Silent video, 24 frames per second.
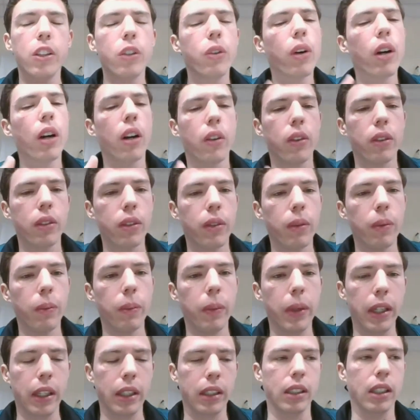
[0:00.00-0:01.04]
grow.
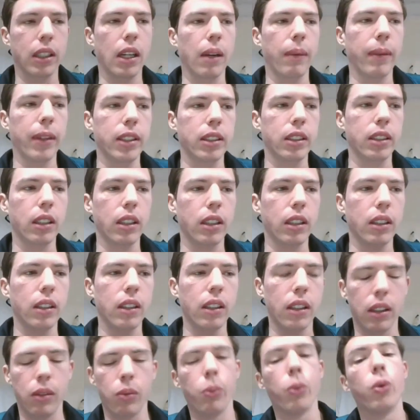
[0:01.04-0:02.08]
Me and Tom as a
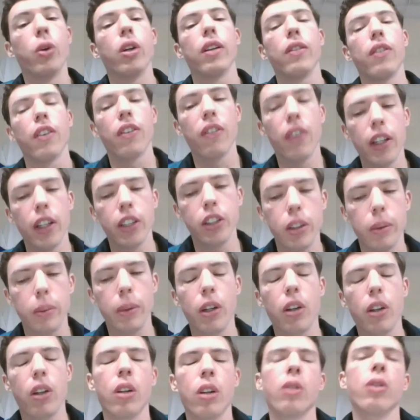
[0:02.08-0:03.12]
more of a friendship,
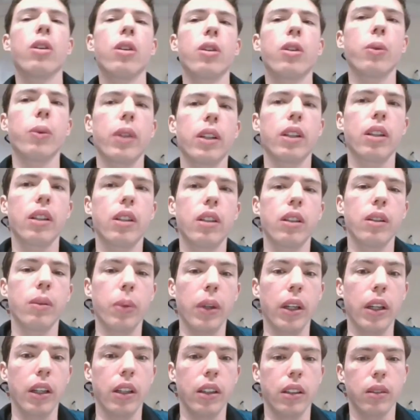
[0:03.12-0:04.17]
and along with
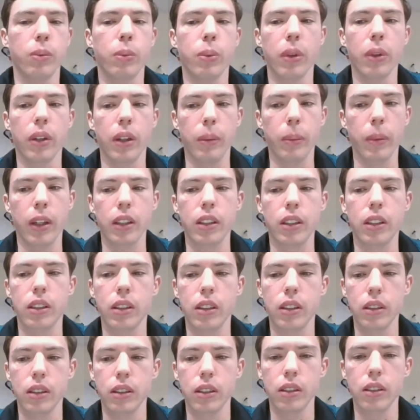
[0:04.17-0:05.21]
being pretty
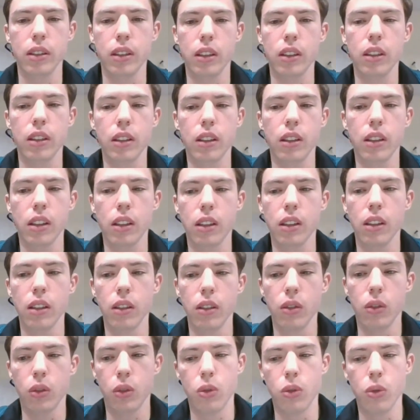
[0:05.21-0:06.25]
much
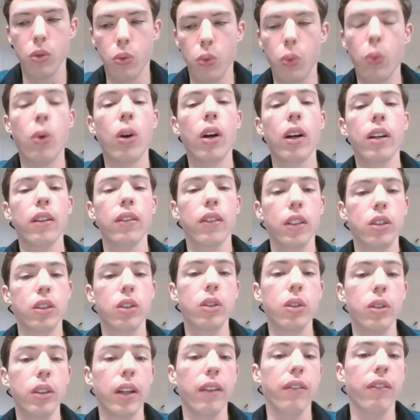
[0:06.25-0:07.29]
one of the
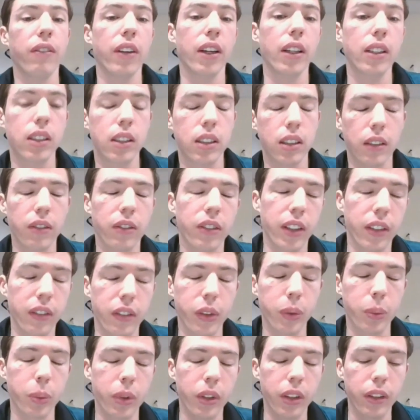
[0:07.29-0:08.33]
two name faces of Review
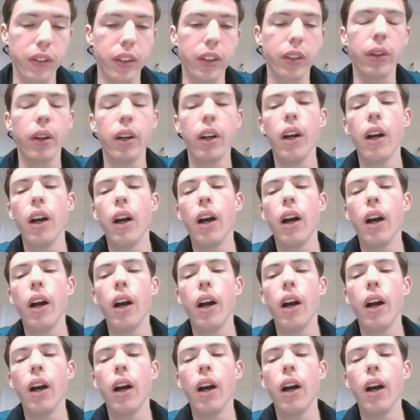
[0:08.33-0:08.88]
and Preview.